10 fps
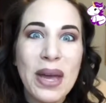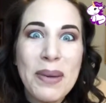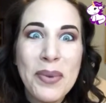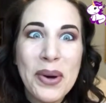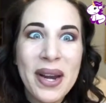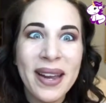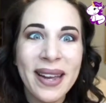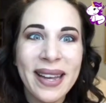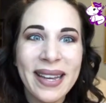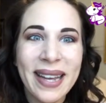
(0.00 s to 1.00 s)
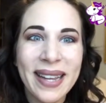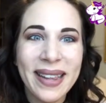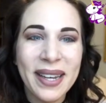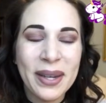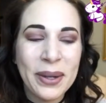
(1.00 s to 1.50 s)
Good morning.
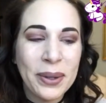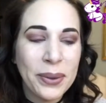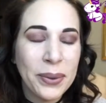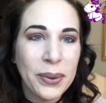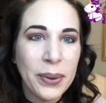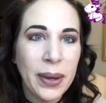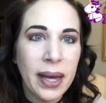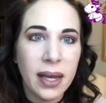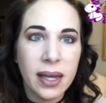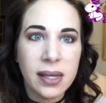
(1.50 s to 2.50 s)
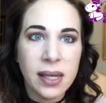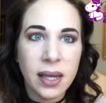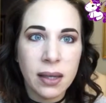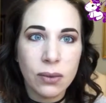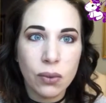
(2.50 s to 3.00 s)
Hello. Is
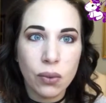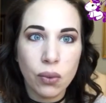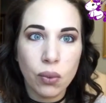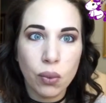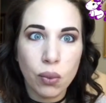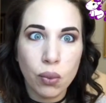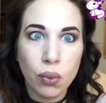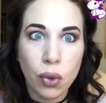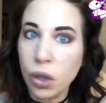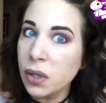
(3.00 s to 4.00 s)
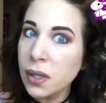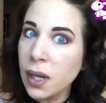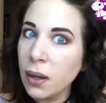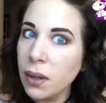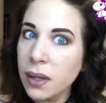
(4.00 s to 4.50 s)
it
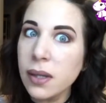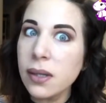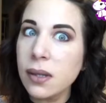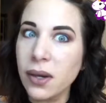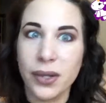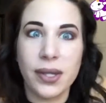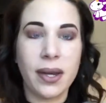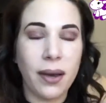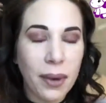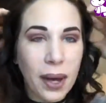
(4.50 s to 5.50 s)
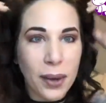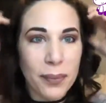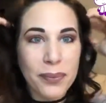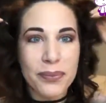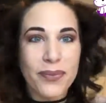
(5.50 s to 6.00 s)
Thursday? It is Thursday.
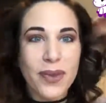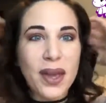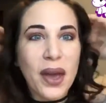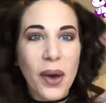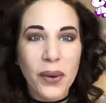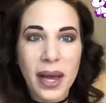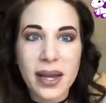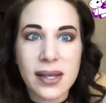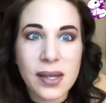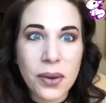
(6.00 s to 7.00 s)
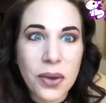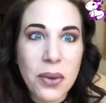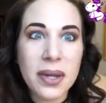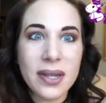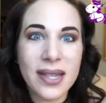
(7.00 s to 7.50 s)
Wow. Okay, so you
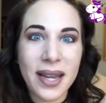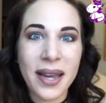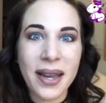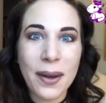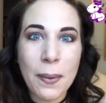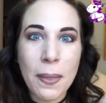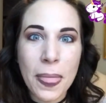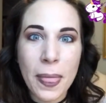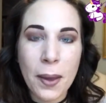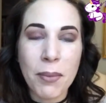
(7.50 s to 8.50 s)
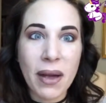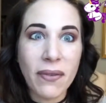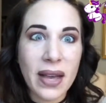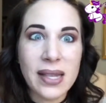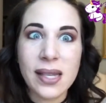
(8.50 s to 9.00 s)
can see my
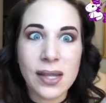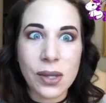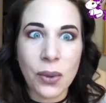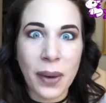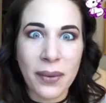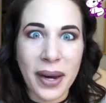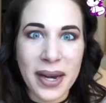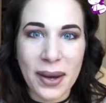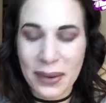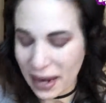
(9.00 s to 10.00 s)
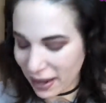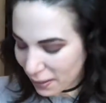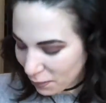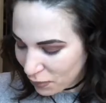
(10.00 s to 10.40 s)
face is so white right now, right?